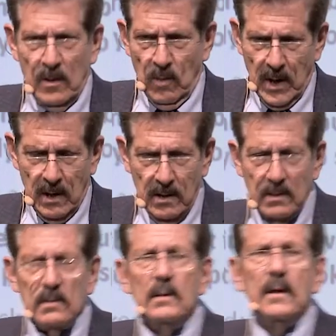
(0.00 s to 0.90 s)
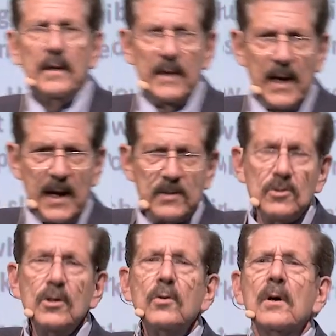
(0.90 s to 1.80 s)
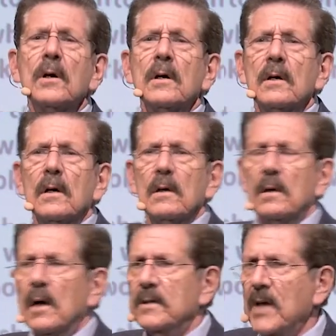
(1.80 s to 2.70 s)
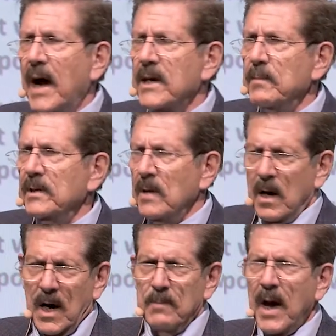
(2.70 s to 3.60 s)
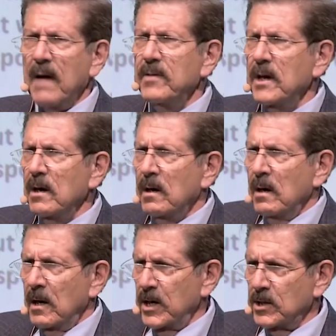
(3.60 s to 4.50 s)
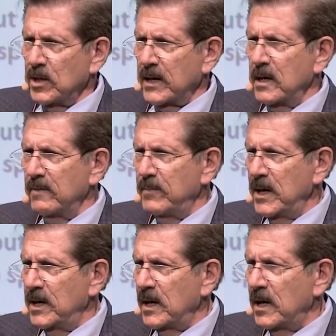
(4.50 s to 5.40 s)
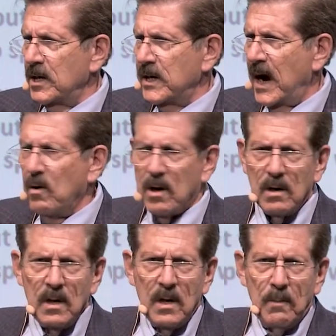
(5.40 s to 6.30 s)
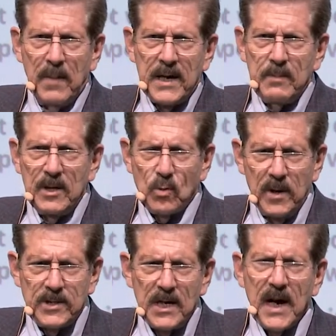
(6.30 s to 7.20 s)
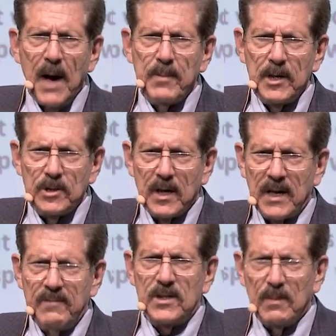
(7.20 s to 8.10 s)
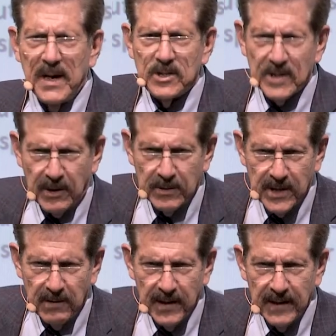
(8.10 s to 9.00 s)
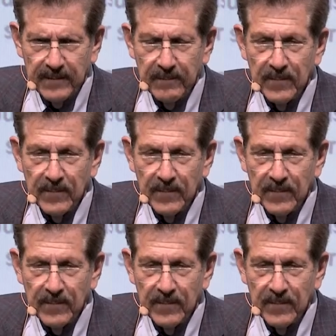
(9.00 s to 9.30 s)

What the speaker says: Well, and he hands you a document. I'm having an executive meeting in an hour. Make me 20 copies and give it to my secretary.